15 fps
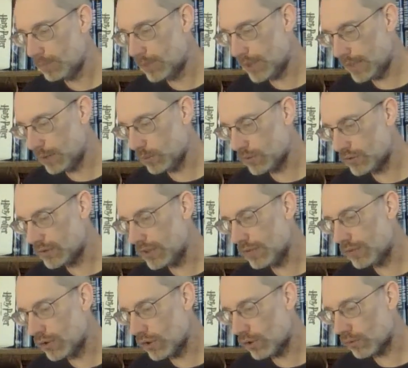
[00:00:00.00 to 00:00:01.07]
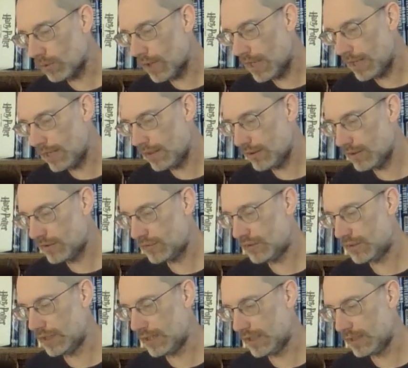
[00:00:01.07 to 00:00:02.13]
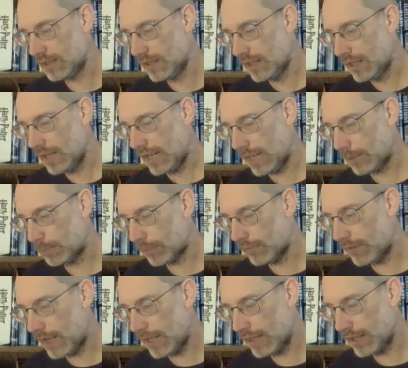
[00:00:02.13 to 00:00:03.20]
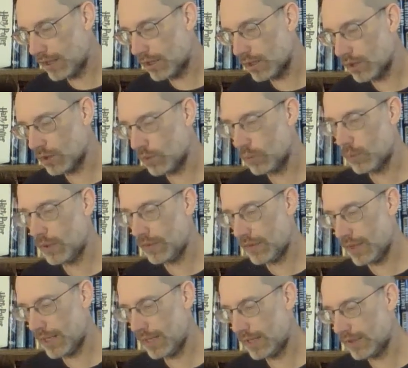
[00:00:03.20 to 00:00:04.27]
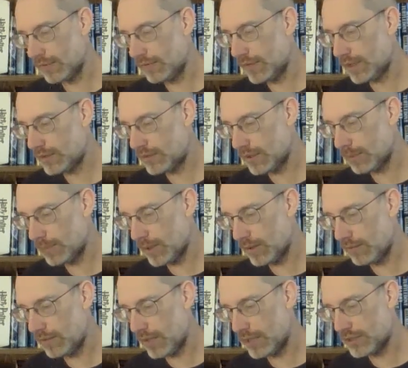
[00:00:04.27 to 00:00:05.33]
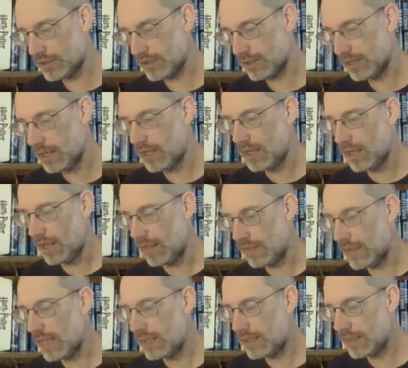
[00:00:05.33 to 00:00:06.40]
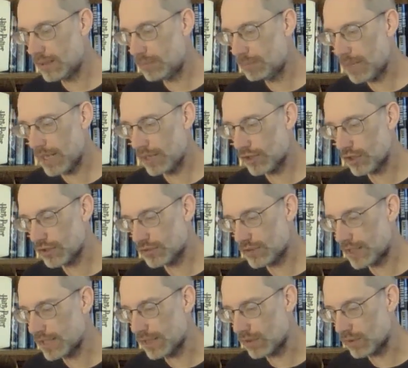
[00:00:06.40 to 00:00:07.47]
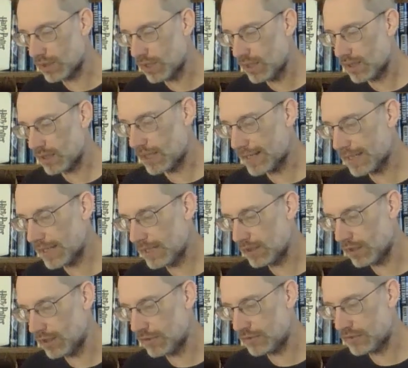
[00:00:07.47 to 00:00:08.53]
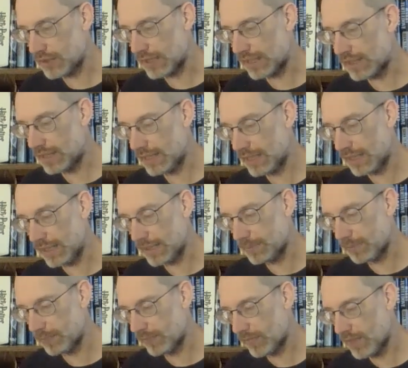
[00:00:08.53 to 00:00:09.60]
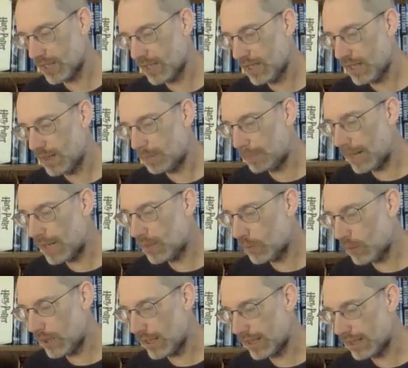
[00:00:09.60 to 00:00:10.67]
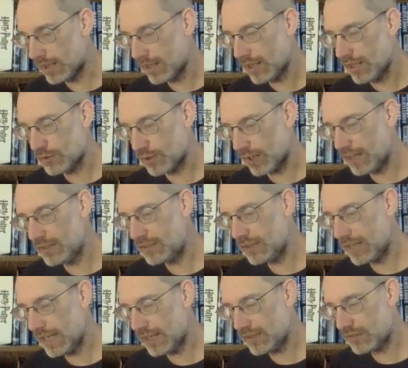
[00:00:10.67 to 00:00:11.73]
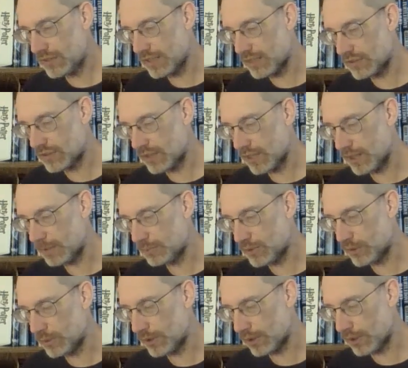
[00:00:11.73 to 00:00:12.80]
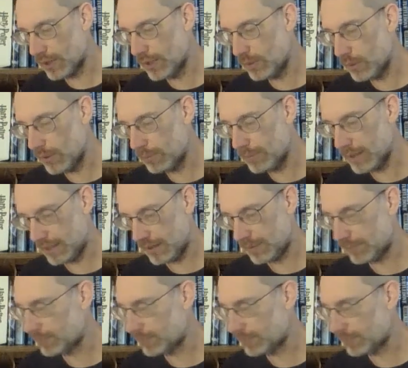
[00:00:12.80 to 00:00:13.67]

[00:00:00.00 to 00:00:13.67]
But it was difficult writing this scene and providing her with a convincing motivation that didn't make her sound like a lovesick ninny. By the way, Tracy has since come to agree with me.